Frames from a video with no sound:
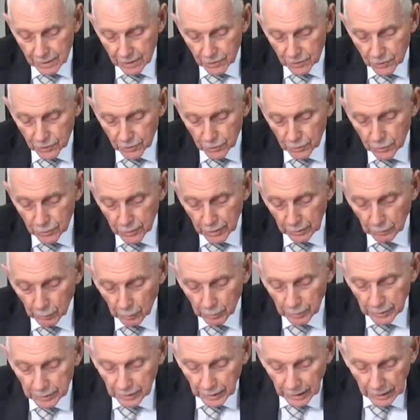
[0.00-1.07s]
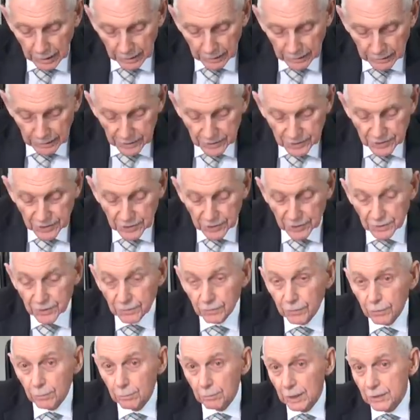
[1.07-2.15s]
Soon it will be the holiday season
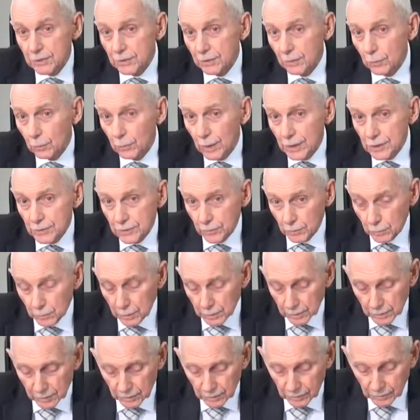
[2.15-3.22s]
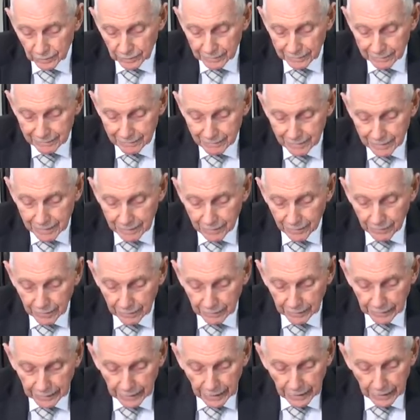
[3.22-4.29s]
for much of the Western world.
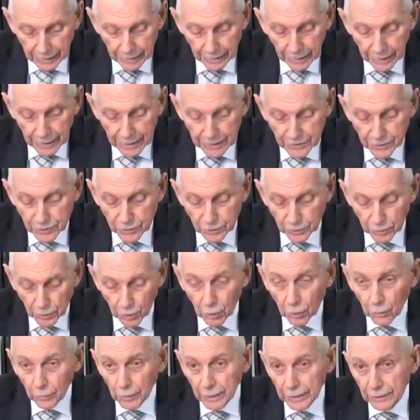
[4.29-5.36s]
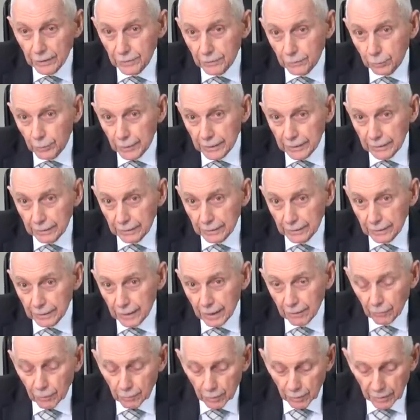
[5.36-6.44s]
There again, lights are already twinkling
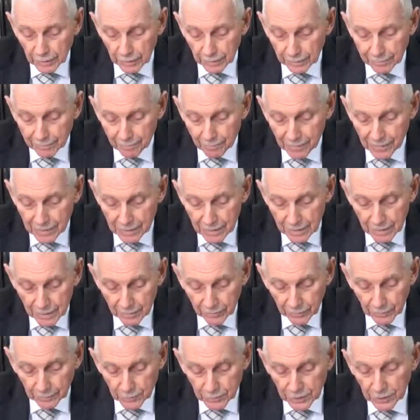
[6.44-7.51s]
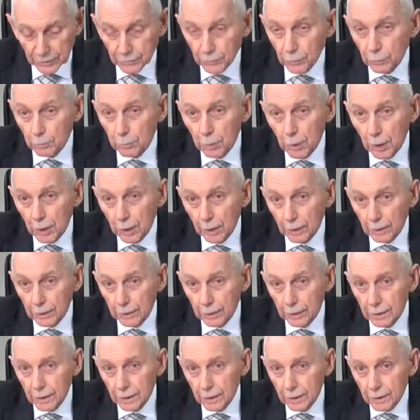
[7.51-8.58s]
everywhere from Central Park
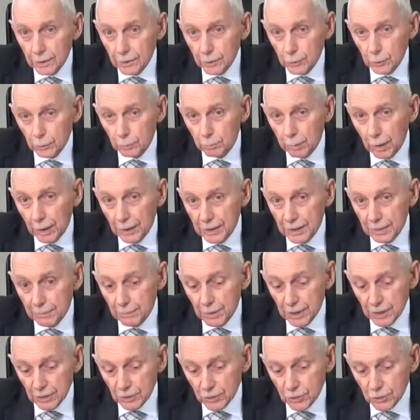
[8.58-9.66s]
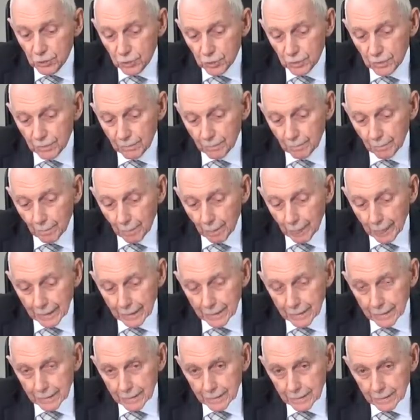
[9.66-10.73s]
to Bondi Beach.
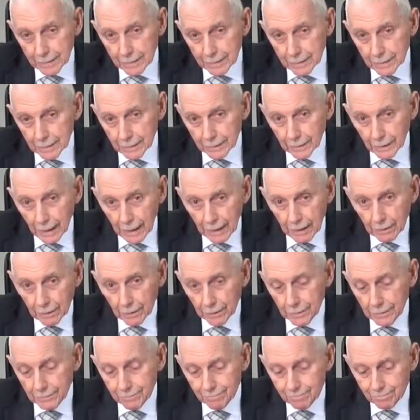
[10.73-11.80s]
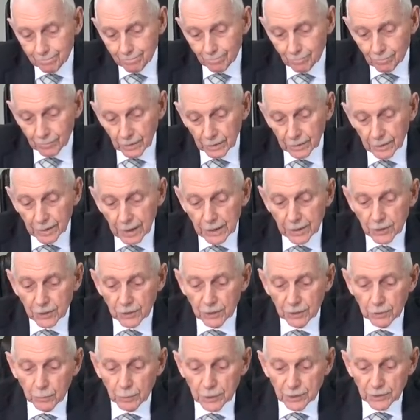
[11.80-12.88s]
In Ireland, a
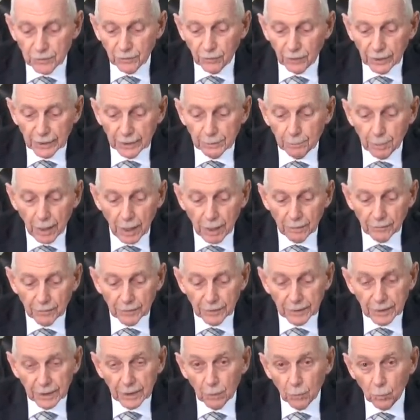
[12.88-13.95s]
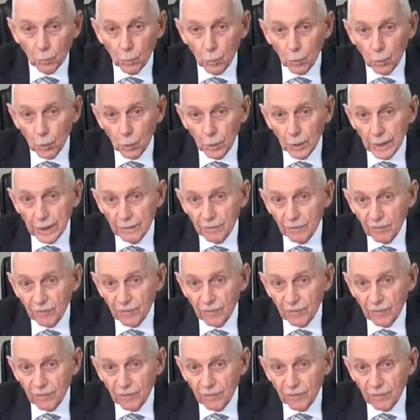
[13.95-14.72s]
nation which fled poverty, war, and